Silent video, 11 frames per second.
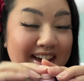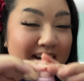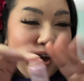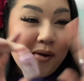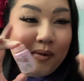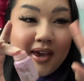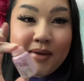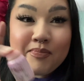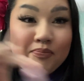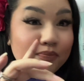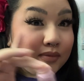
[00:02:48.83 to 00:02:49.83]
Okay,
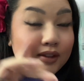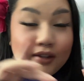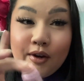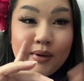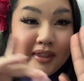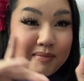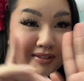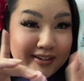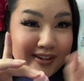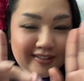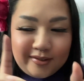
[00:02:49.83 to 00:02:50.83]
let me tell
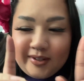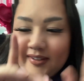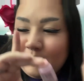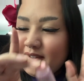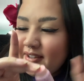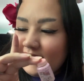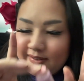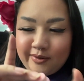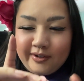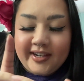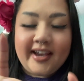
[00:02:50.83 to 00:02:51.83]
you a story.